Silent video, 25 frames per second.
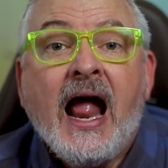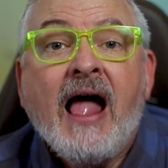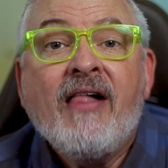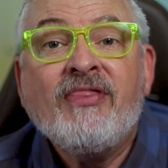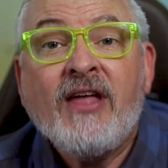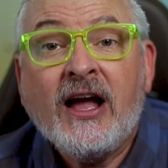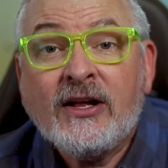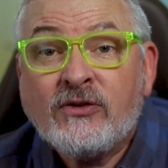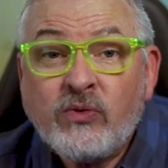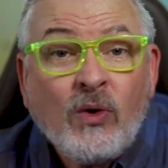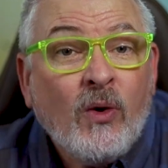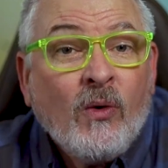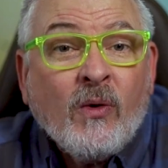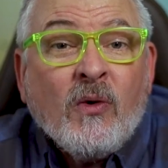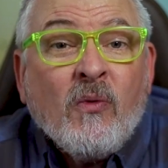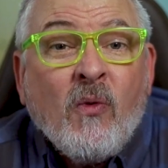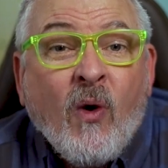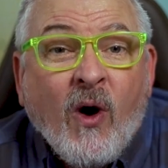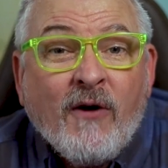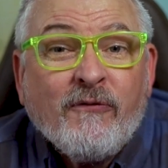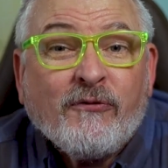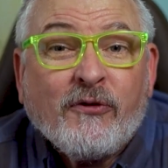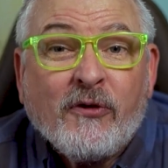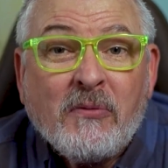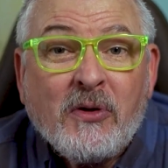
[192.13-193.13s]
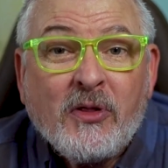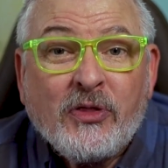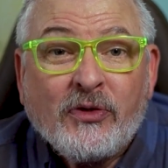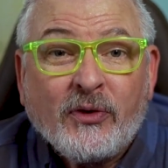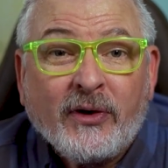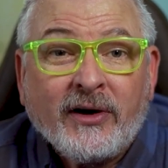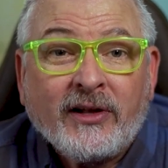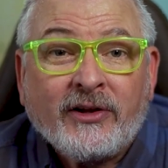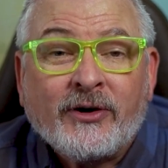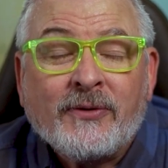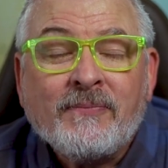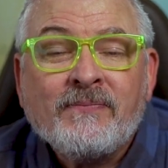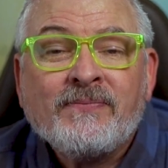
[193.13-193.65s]
And that's what we want from a
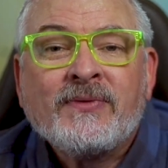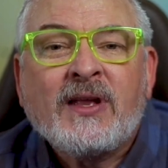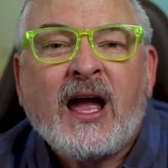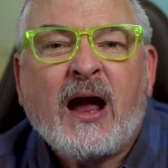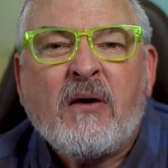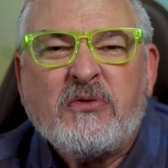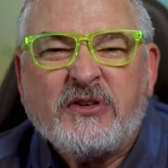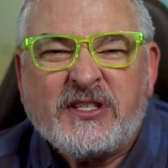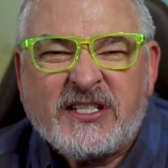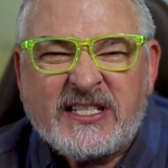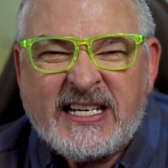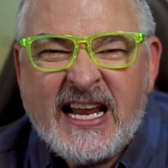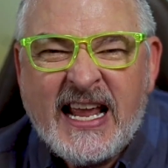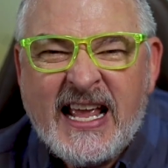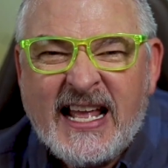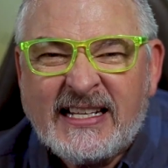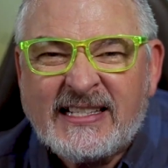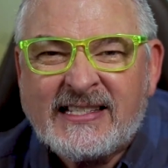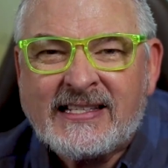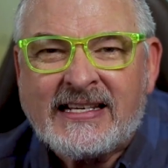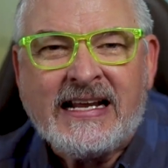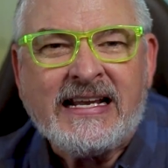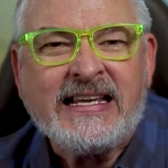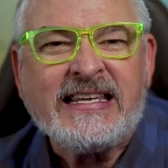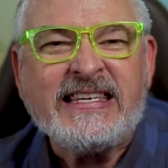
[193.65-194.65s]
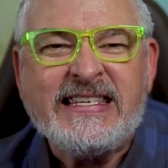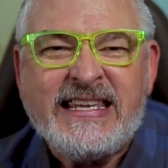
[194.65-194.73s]
thriller. I was tense,